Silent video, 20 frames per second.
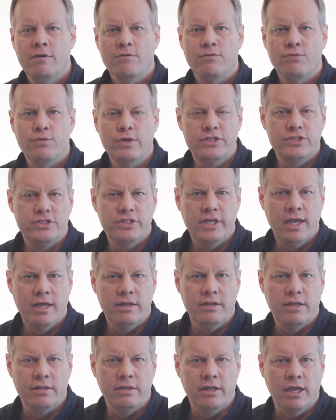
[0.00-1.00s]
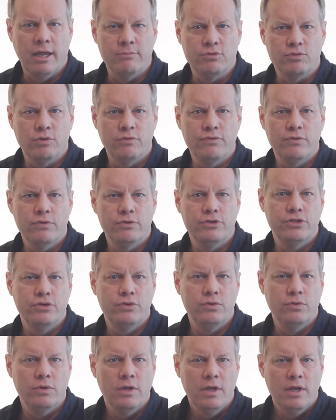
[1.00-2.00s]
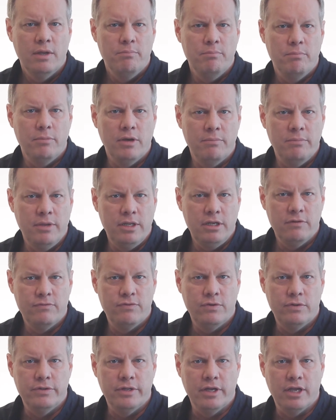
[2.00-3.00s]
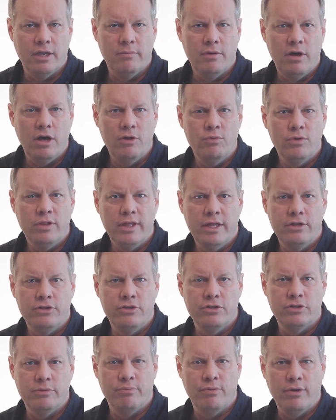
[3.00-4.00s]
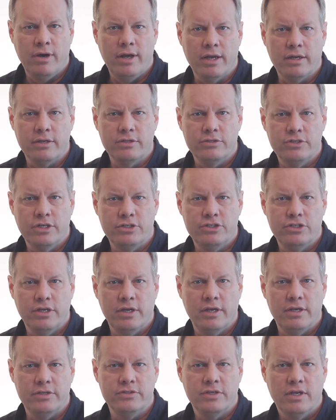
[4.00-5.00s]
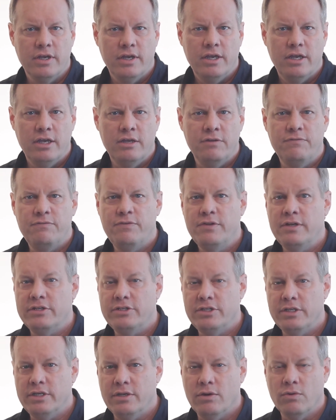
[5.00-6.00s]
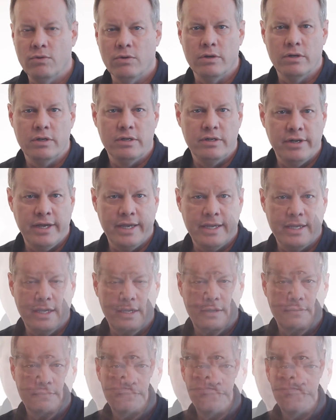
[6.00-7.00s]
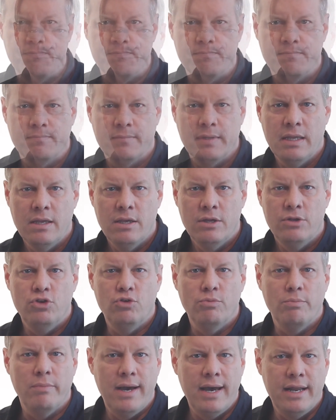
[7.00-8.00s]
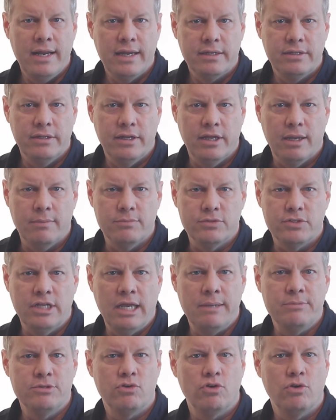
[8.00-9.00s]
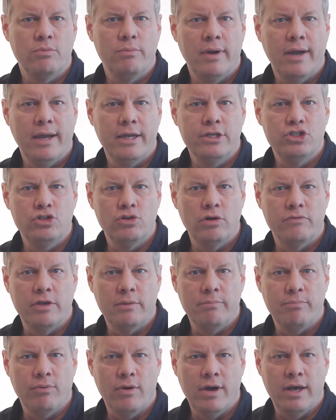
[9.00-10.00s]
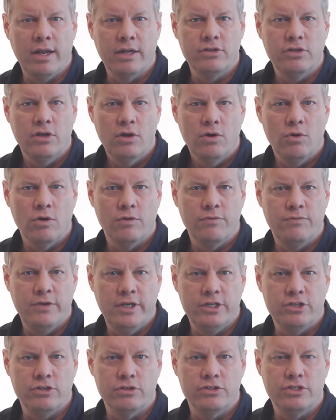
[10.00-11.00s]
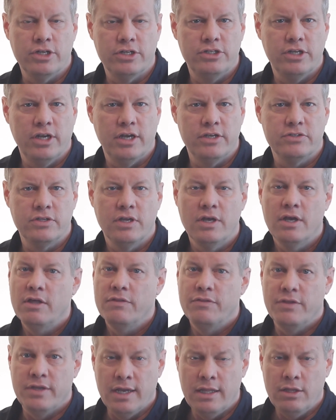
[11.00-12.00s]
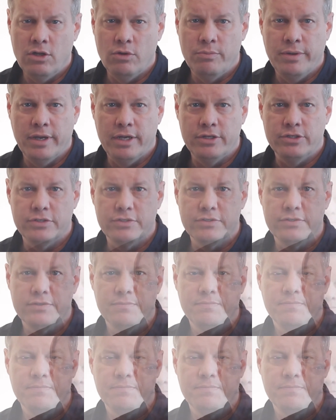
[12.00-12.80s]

Freestanding names refer to a meaningful name unrelated to the product, such as Infinity or Nike. Mnemonic names that remind you of a product or feature, such as the Yellow Pages.